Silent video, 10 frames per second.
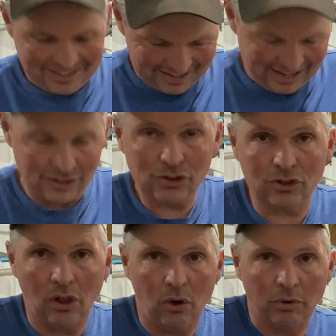It's slow
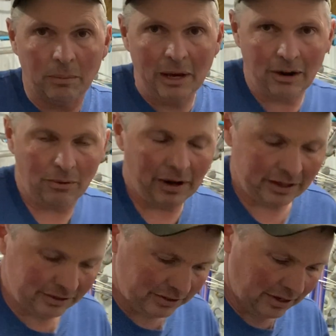no matter what.
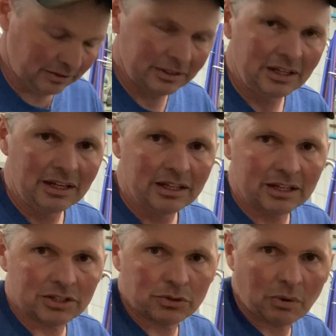So this
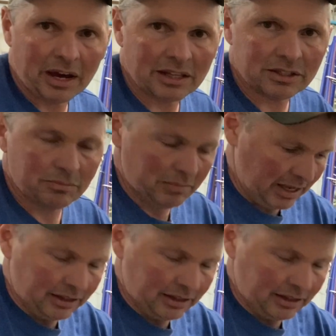is why it's my